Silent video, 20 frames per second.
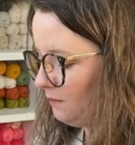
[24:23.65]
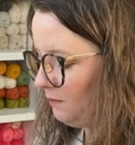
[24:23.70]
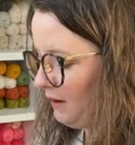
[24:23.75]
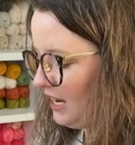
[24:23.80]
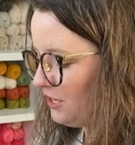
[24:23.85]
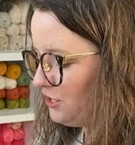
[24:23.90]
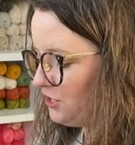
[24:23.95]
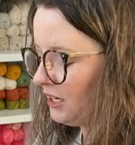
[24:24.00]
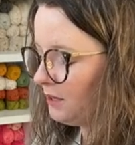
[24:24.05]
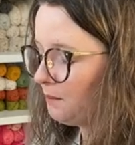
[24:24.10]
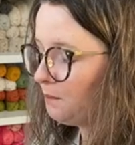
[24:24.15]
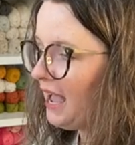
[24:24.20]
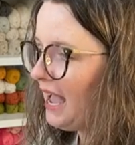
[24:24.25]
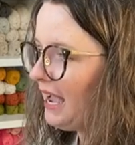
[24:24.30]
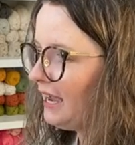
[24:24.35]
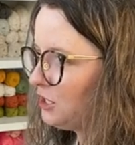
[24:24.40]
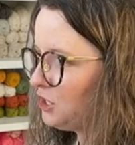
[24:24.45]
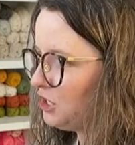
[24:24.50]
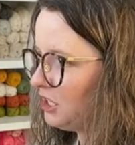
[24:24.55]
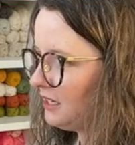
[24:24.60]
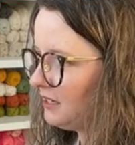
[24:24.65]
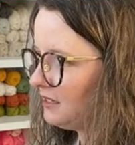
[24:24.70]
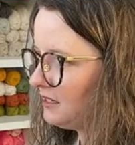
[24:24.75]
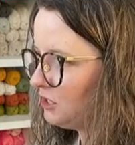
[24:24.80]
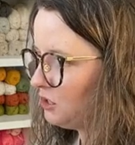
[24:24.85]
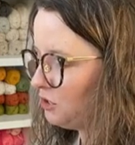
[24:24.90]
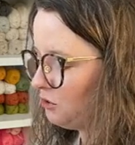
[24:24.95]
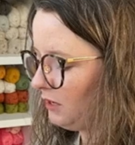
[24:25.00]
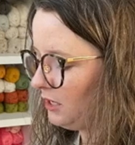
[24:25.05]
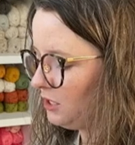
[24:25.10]
package packaging
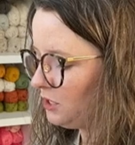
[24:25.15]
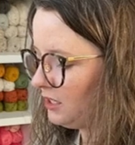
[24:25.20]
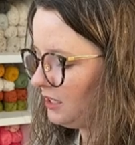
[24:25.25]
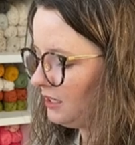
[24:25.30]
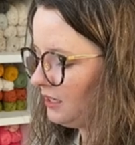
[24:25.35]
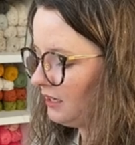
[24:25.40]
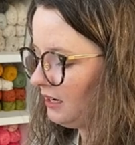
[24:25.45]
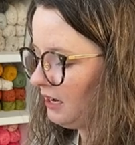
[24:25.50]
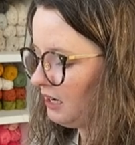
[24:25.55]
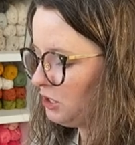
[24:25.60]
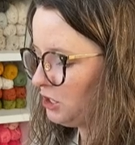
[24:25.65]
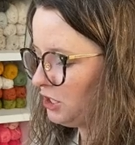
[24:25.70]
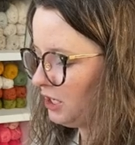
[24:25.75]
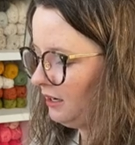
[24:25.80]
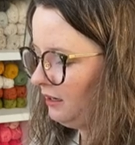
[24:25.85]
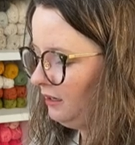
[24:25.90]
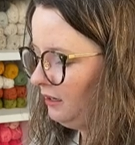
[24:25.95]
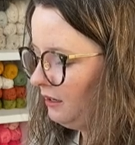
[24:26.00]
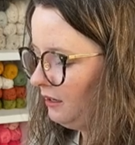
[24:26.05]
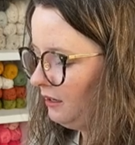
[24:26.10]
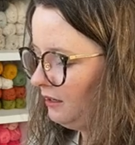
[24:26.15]
situation. Gotcha.